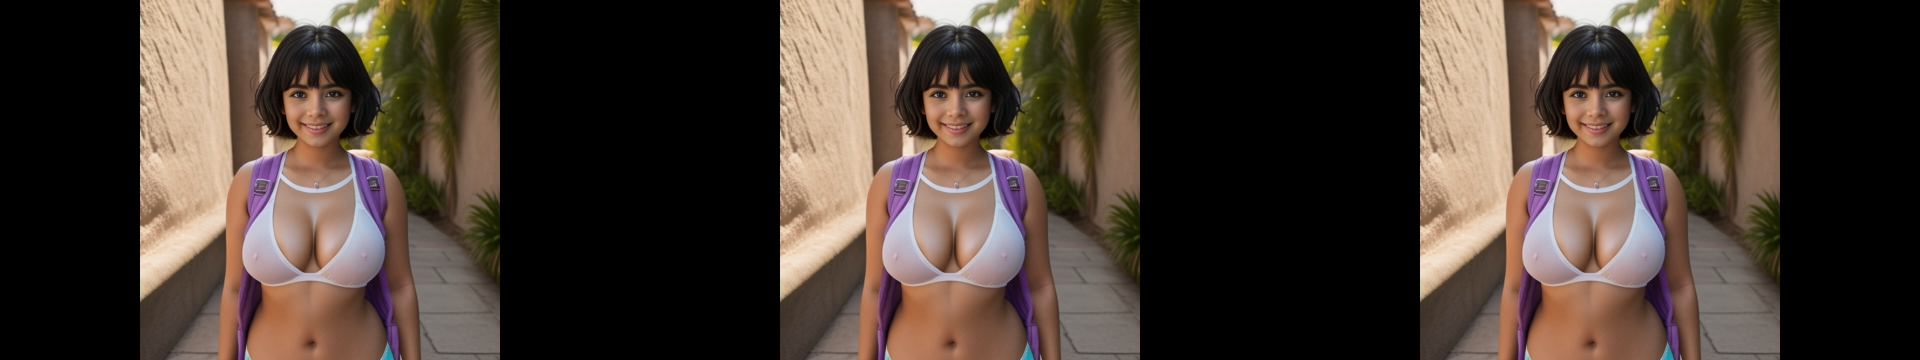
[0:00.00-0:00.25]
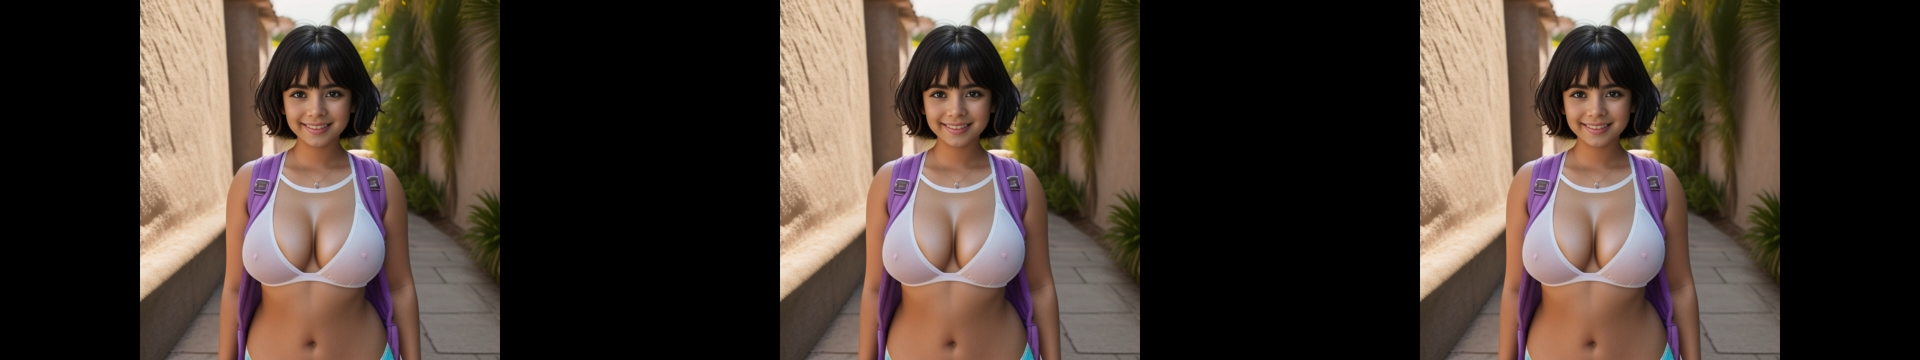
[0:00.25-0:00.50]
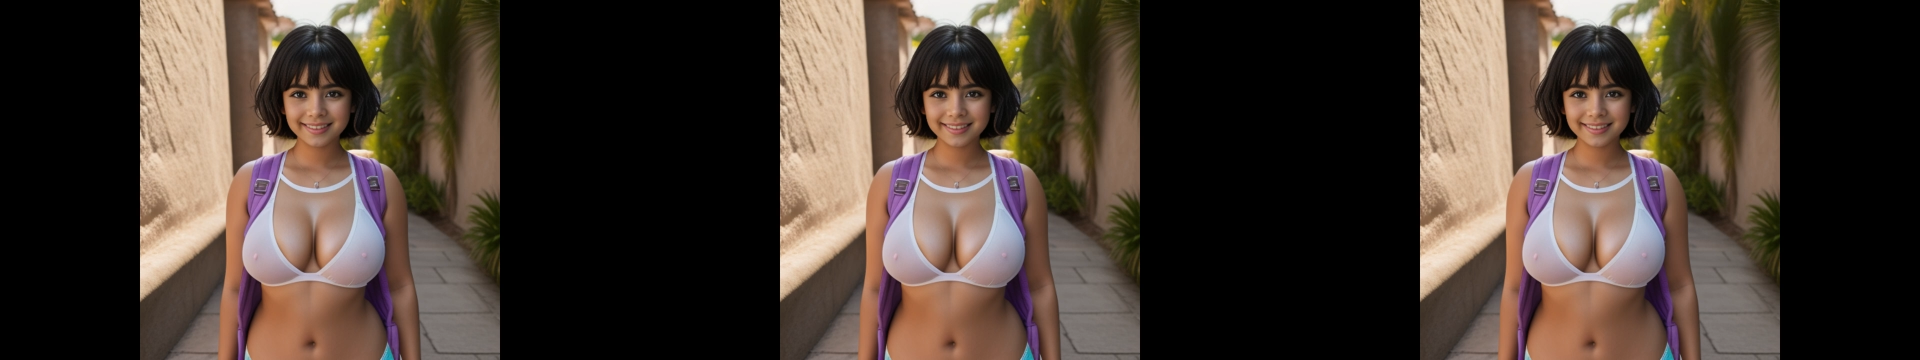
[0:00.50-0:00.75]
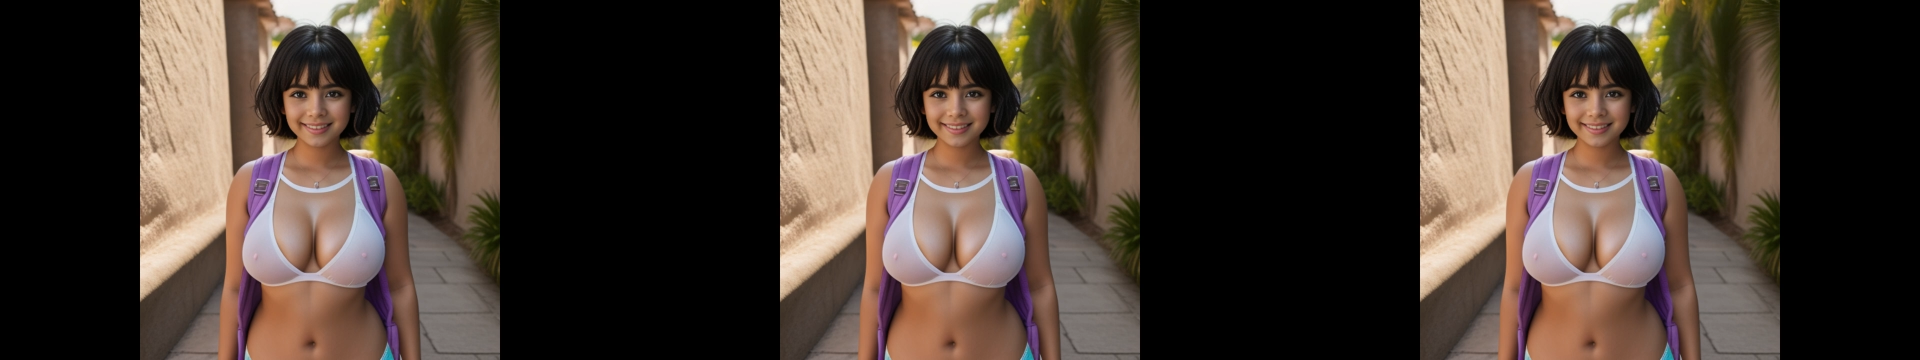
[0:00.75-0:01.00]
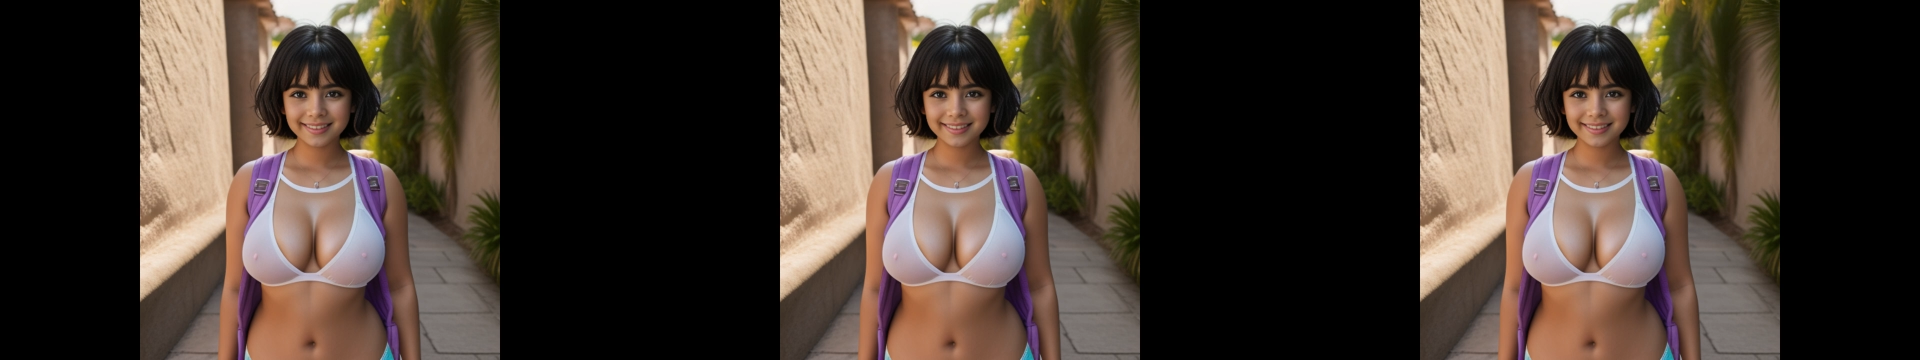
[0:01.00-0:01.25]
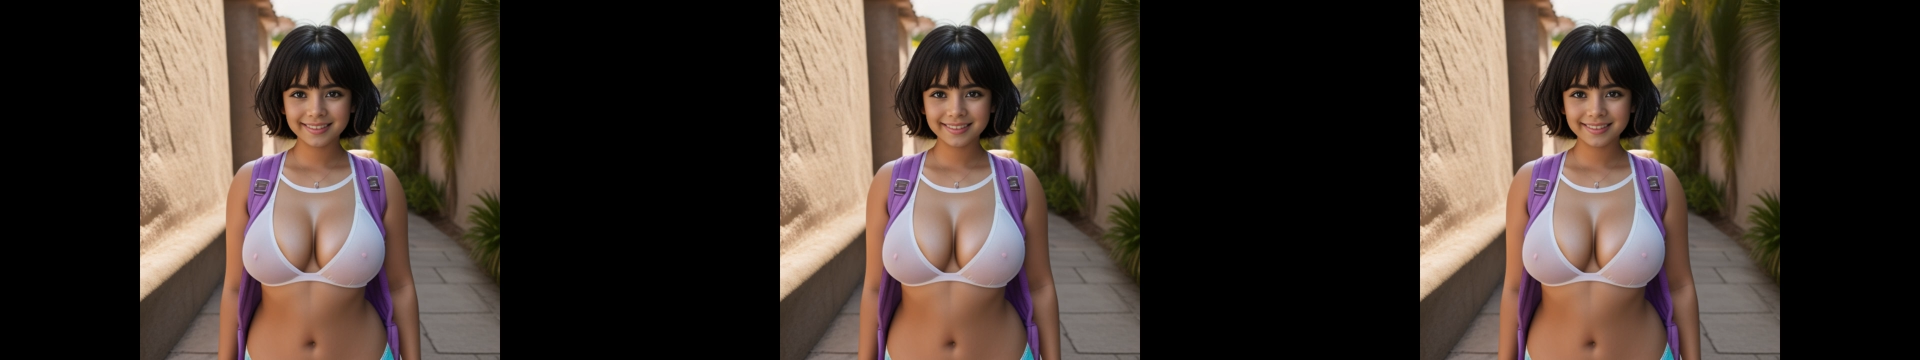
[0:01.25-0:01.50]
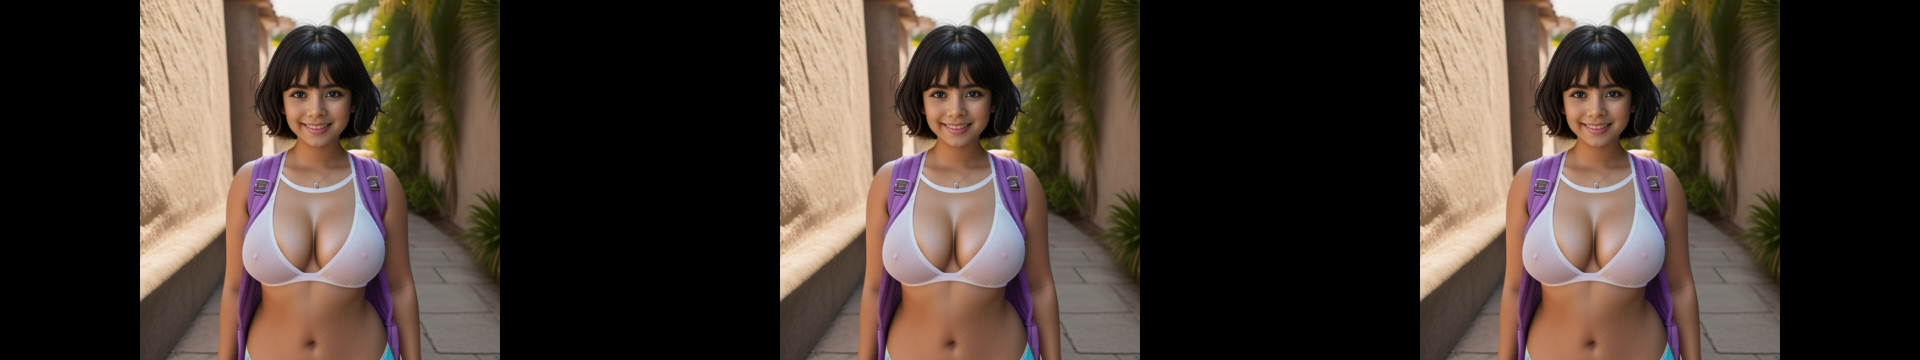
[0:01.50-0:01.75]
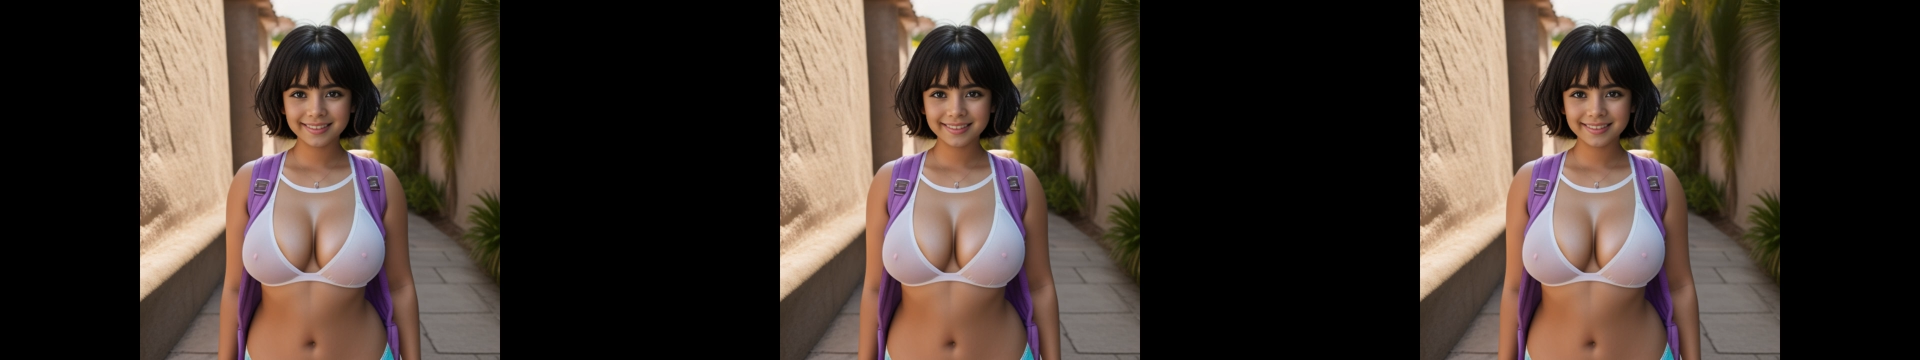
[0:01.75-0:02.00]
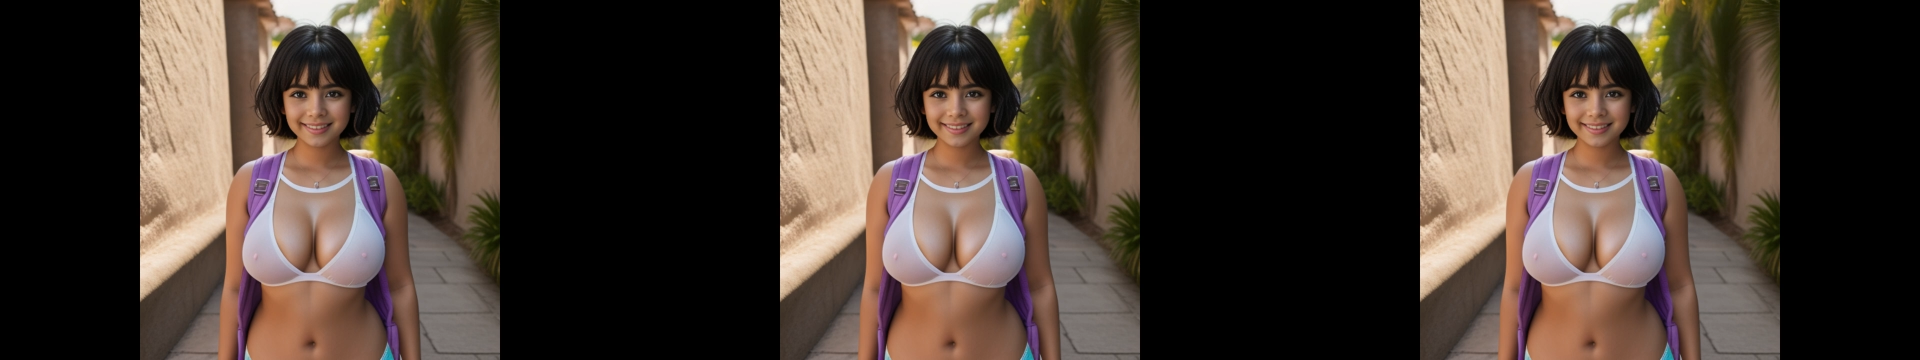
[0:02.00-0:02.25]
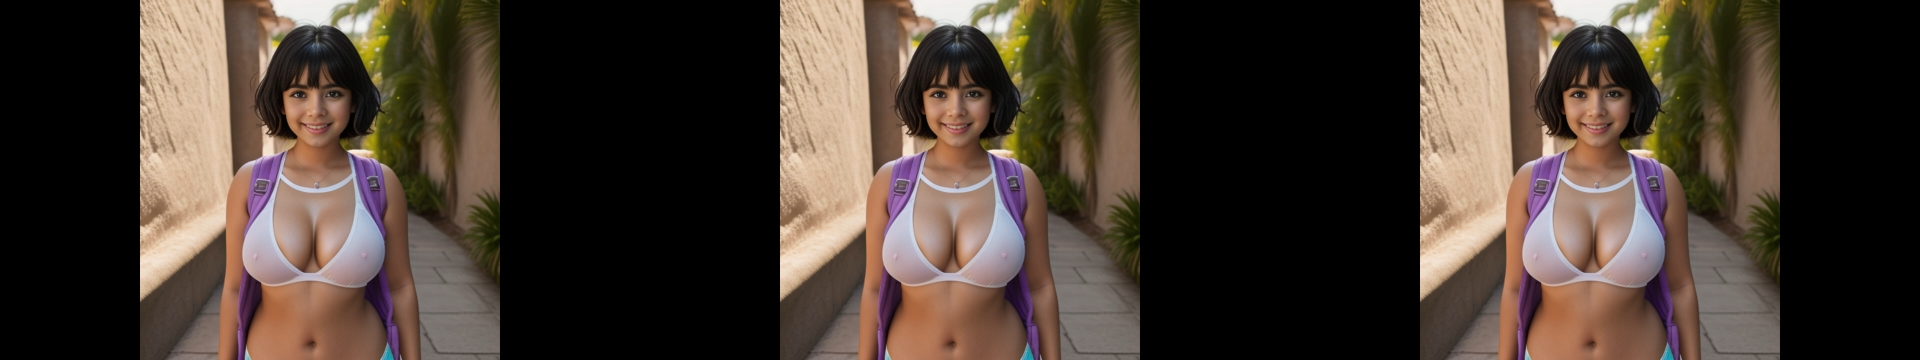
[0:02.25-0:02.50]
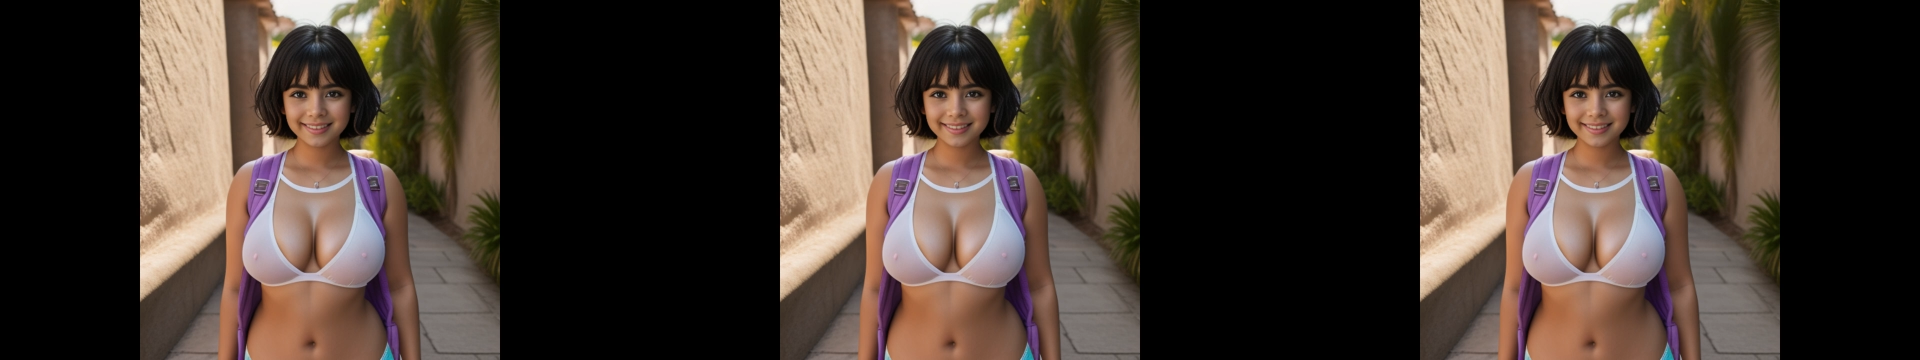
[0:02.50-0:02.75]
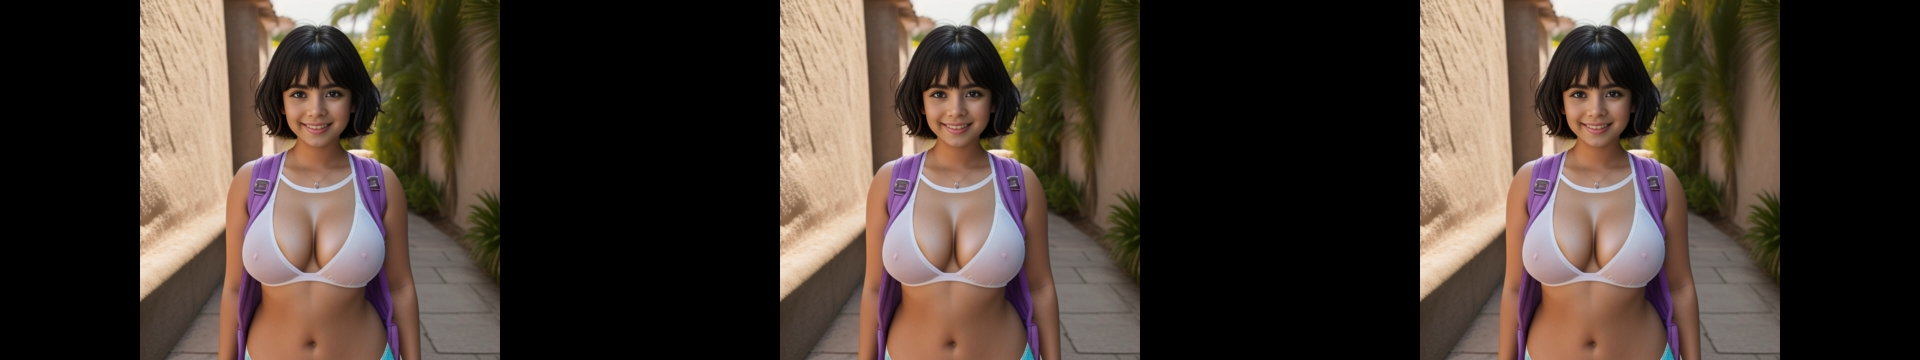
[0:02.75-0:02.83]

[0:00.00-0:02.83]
[no speech]